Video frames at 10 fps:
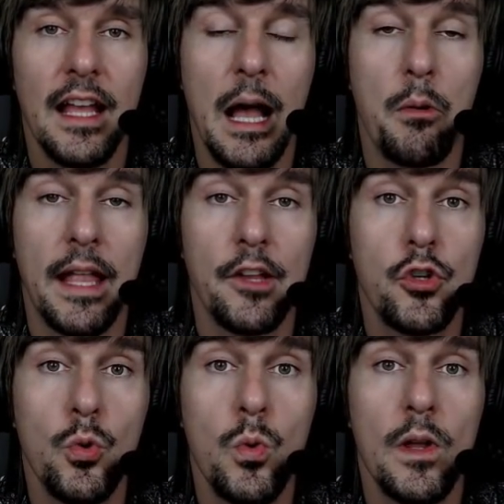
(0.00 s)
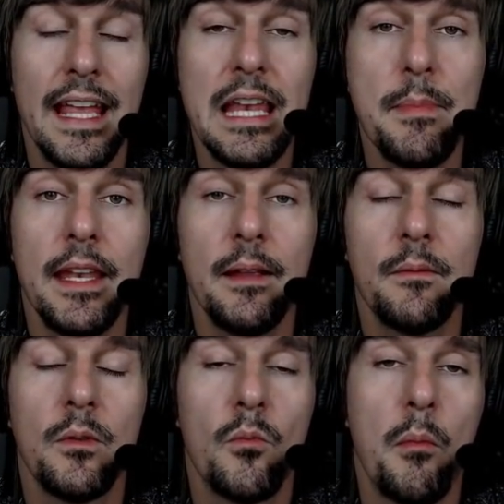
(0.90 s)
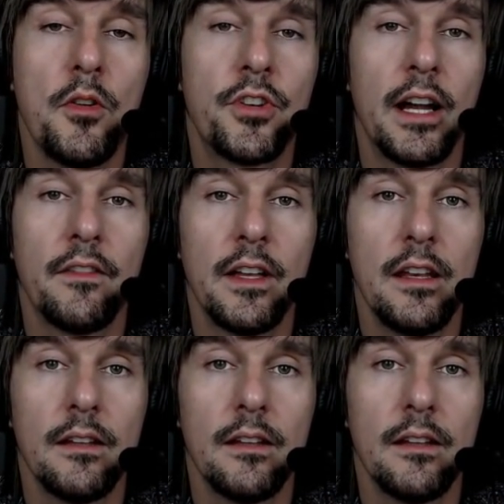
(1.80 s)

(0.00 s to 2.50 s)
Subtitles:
I will catch you in a minute when we're driving an